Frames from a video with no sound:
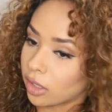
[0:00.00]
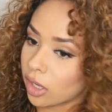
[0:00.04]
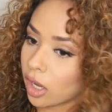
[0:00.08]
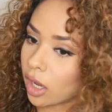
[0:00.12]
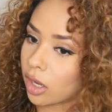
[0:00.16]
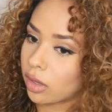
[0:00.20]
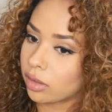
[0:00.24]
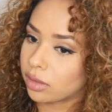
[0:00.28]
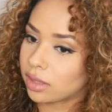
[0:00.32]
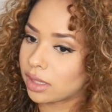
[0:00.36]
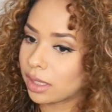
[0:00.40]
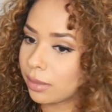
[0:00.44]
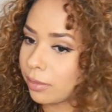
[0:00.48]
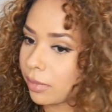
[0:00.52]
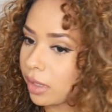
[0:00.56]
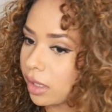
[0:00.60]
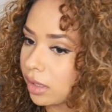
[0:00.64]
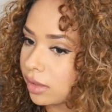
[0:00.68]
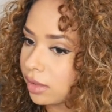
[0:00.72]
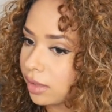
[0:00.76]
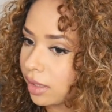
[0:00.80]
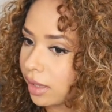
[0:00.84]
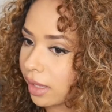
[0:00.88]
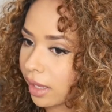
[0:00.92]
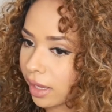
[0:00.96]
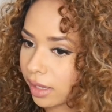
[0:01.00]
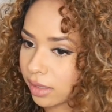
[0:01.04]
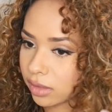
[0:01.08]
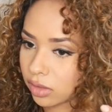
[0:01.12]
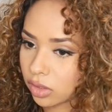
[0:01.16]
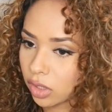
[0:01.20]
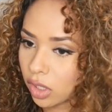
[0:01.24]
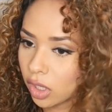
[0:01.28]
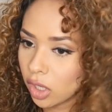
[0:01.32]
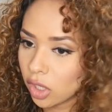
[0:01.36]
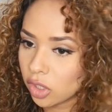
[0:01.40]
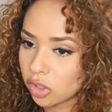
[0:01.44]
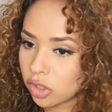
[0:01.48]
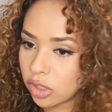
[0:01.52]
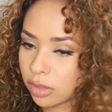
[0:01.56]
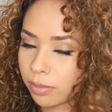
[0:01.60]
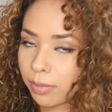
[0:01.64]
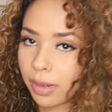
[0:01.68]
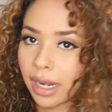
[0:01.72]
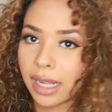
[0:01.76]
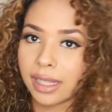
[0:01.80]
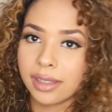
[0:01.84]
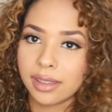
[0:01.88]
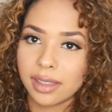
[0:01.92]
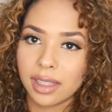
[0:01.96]
curls similar to this, just
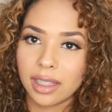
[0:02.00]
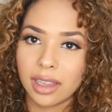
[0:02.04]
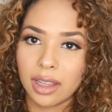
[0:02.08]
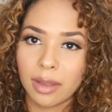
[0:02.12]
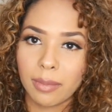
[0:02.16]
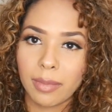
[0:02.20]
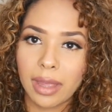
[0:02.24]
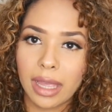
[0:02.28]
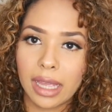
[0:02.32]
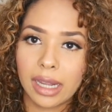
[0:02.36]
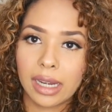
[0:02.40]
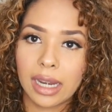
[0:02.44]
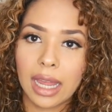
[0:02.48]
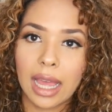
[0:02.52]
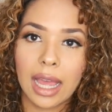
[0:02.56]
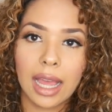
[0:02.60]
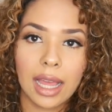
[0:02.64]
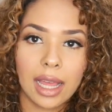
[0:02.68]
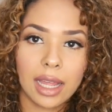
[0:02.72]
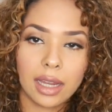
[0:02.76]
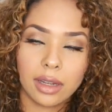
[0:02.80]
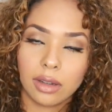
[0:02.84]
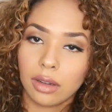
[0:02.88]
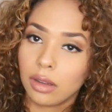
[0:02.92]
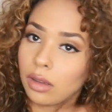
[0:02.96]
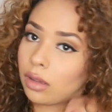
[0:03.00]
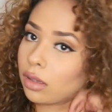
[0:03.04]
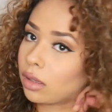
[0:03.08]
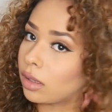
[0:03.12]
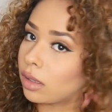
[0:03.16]
blending them in, and